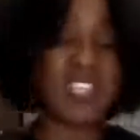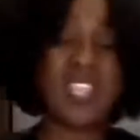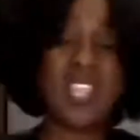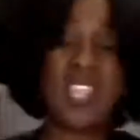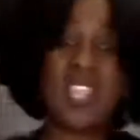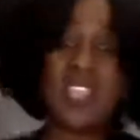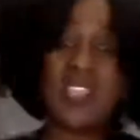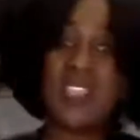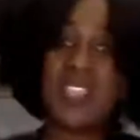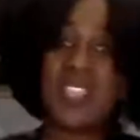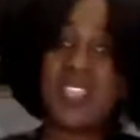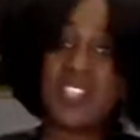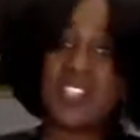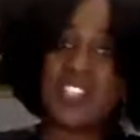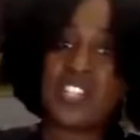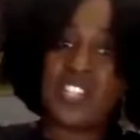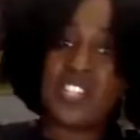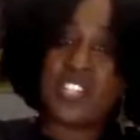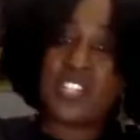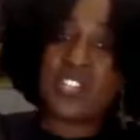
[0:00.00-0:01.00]

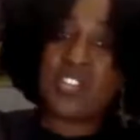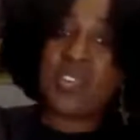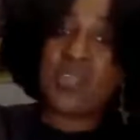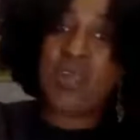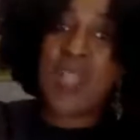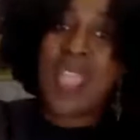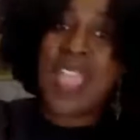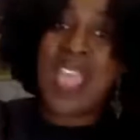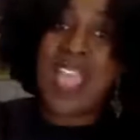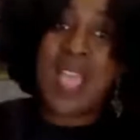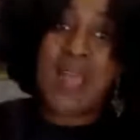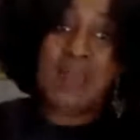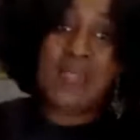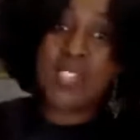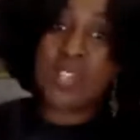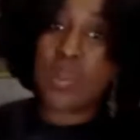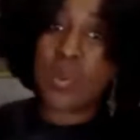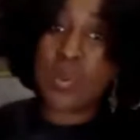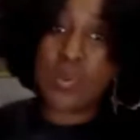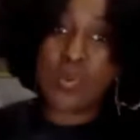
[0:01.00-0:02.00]
that just
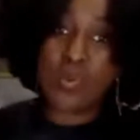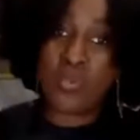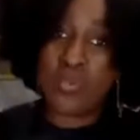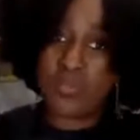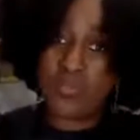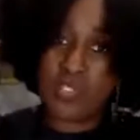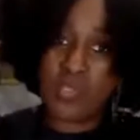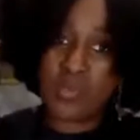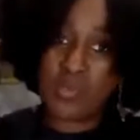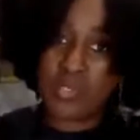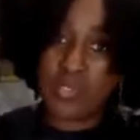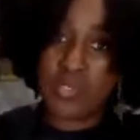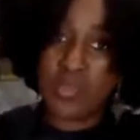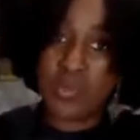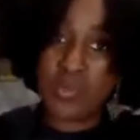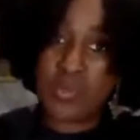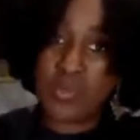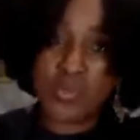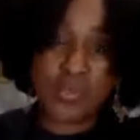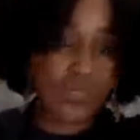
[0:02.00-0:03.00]
grabs hold of those
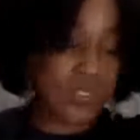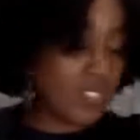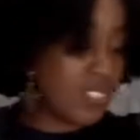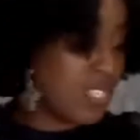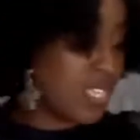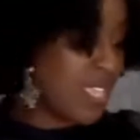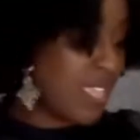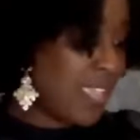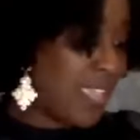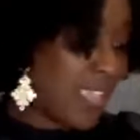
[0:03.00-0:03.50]
noodles